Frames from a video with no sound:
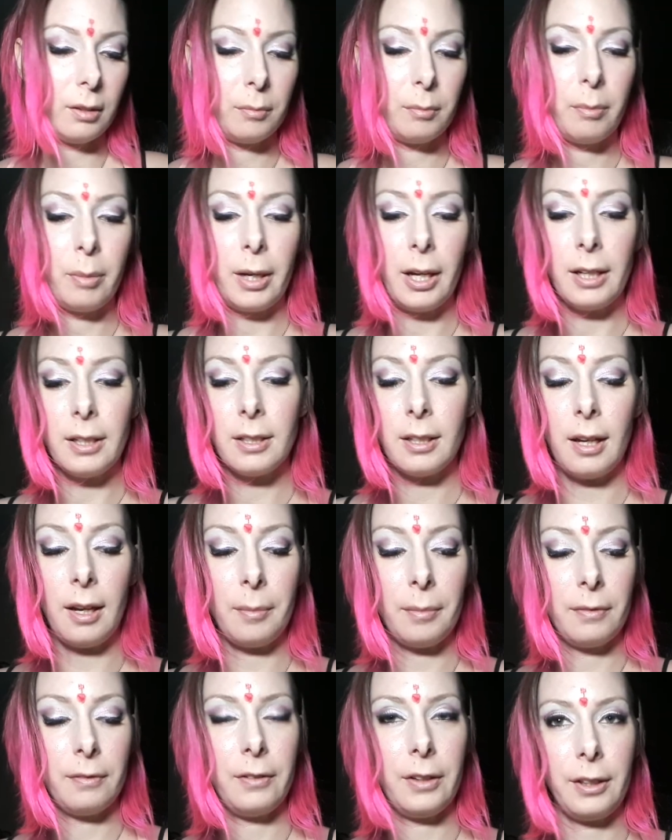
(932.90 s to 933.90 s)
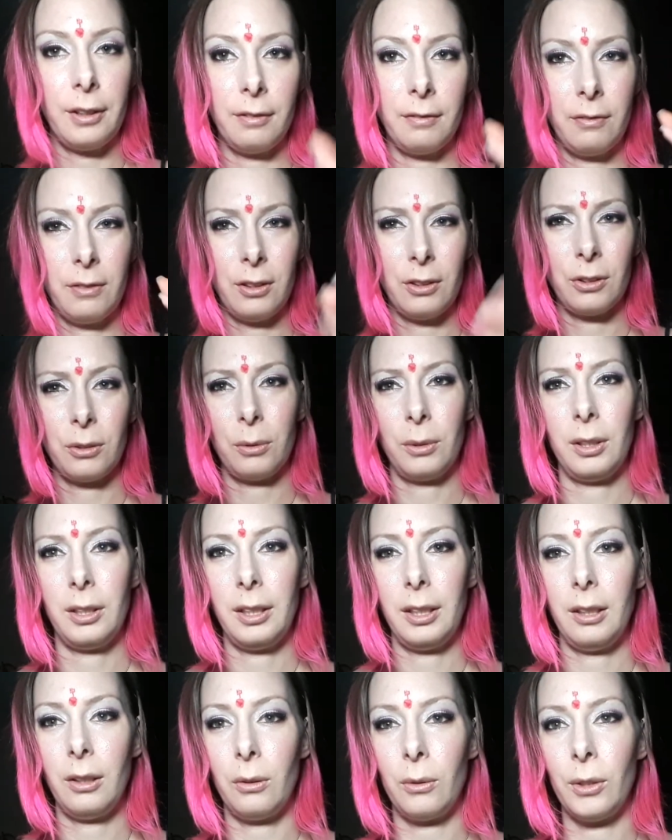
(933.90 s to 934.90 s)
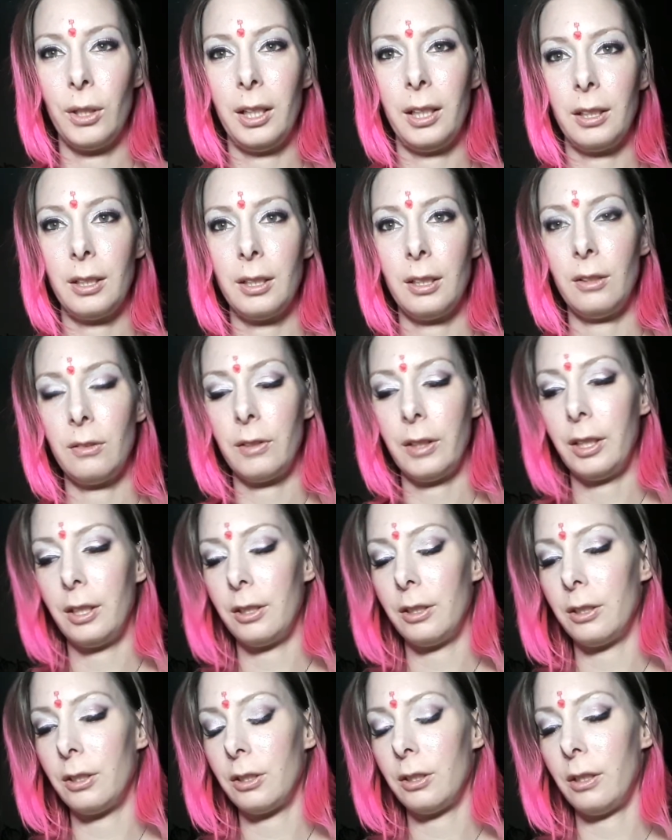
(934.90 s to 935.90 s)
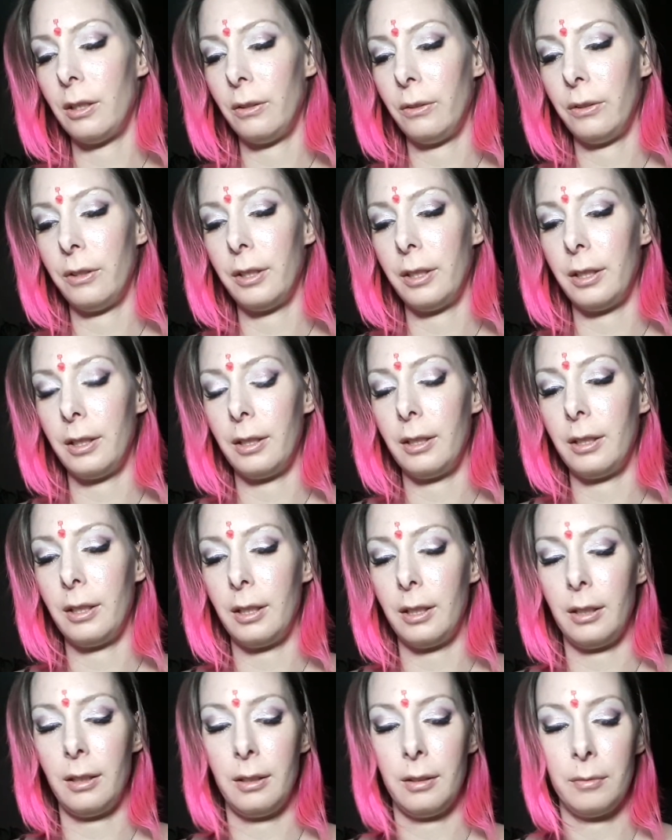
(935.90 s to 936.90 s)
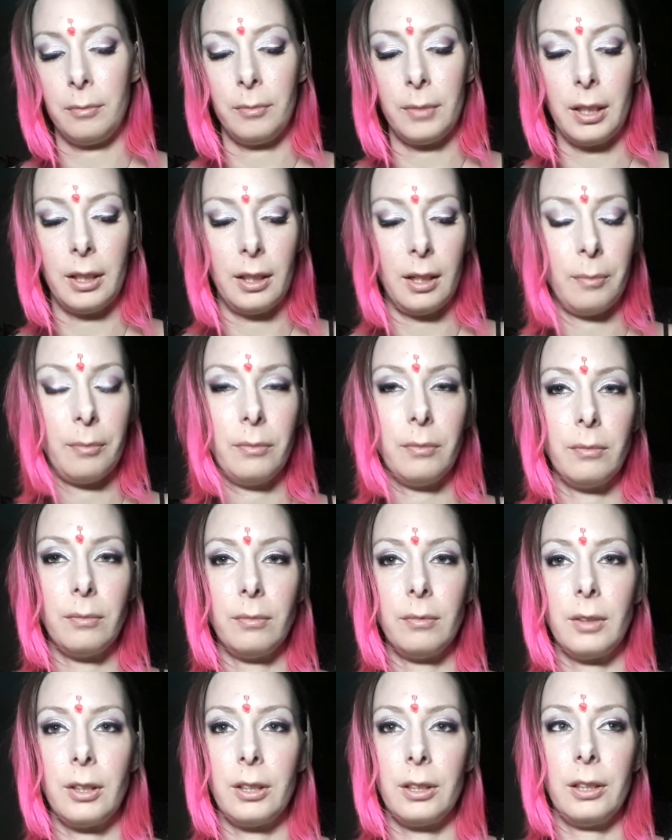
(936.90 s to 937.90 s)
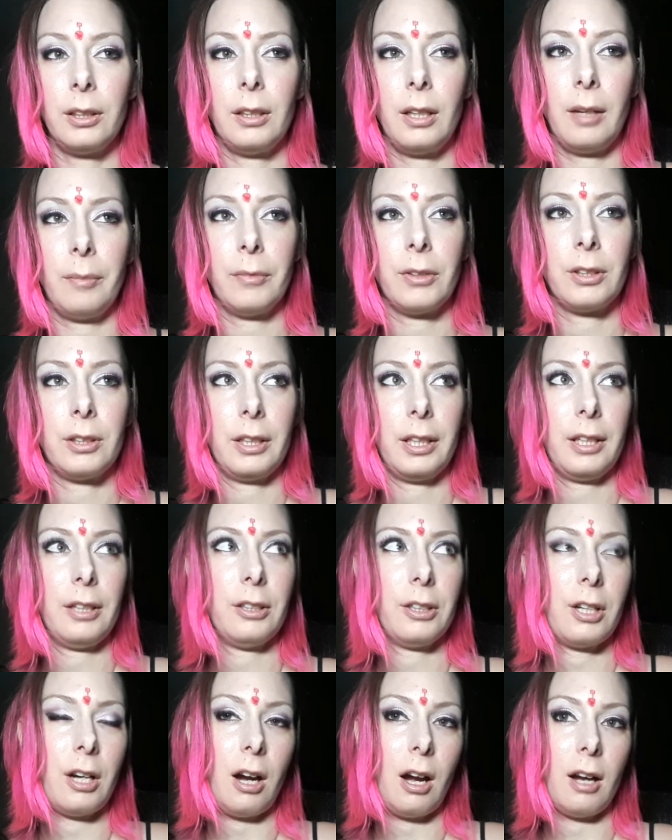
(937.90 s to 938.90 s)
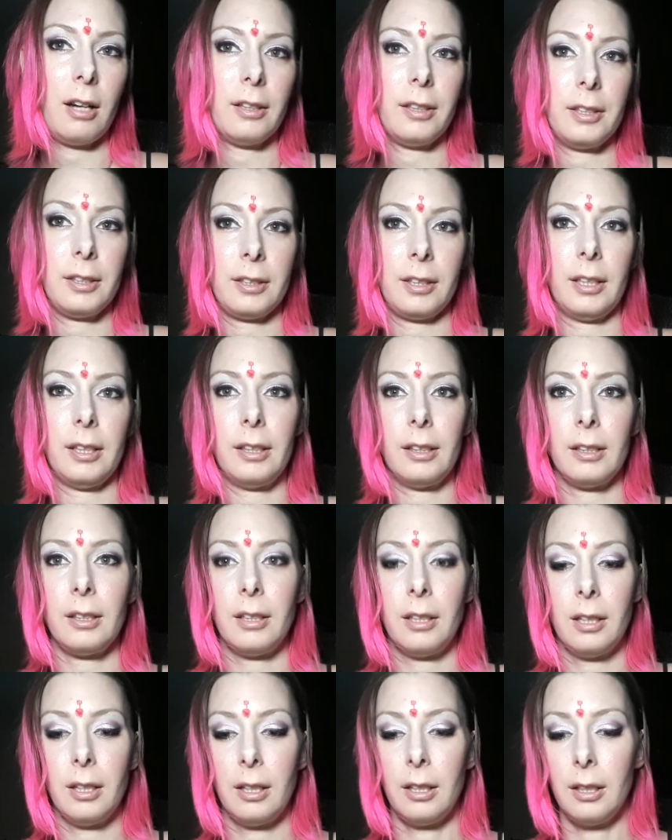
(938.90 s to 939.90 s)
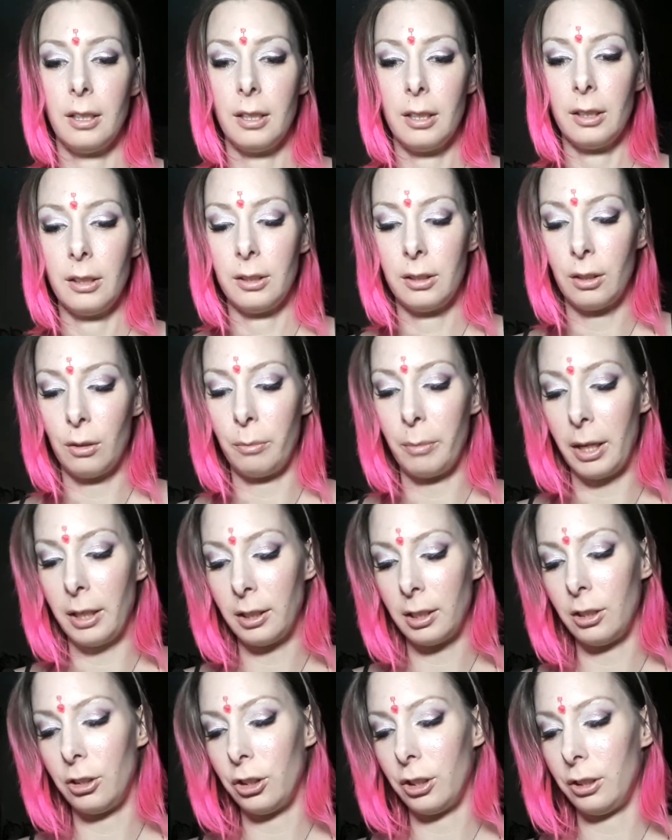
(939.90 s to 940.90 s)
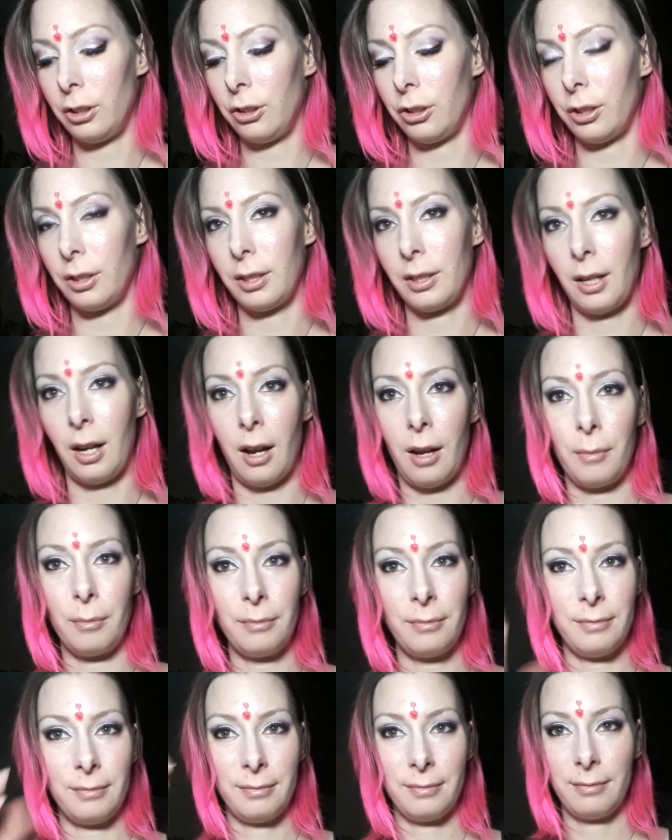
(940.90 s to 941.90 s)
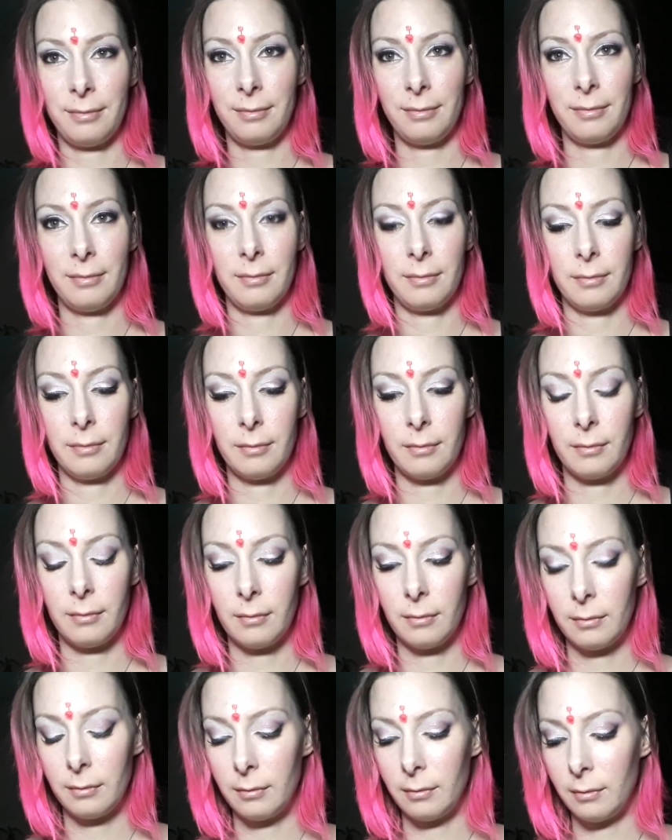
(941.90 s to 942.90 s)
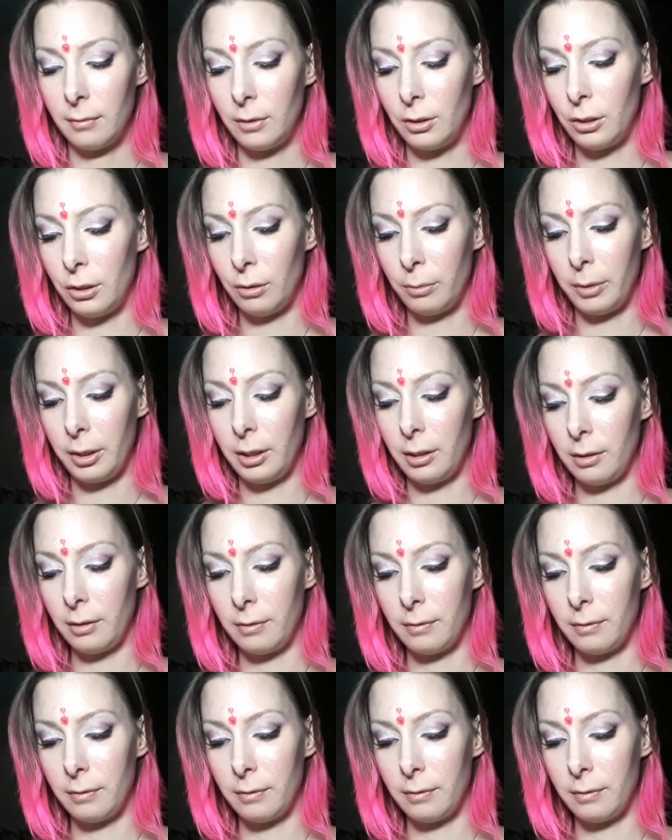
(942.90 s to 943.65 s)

But I'm a very visually oriented reader, so and I'm claircognizant, so messages just come to me.